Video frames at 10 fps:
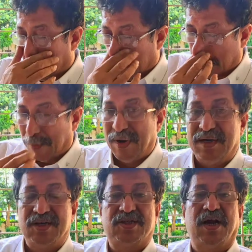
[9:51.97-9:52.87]
And the
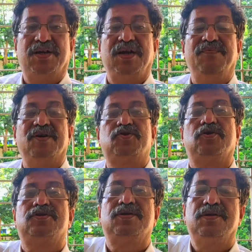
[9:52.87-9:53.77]
Middle East country
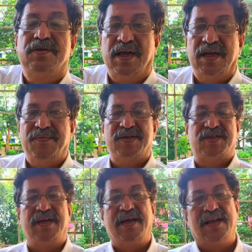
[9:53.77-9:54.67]
investors, they're
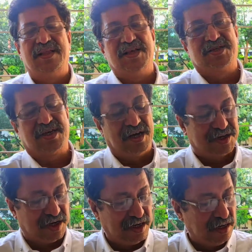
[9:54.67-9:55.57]
investing here in this
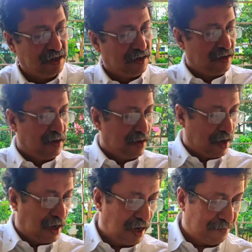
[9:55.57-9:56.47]
country,
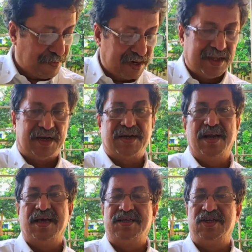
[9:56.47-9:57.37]
but their
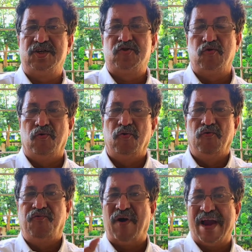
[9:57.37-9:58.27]
tendency is to
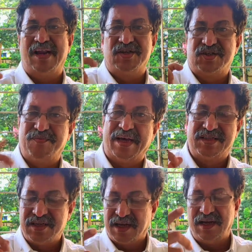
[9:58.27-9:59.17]
finance,
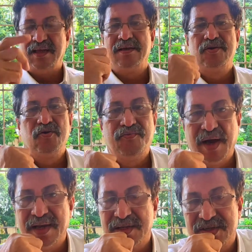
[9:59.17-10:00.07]
basically, to
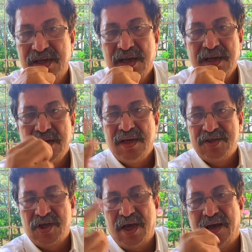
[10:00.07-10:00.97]
finance.
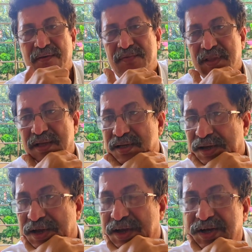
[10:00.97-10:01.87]
So,
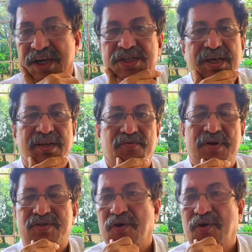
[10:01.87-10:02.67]
in recent, what's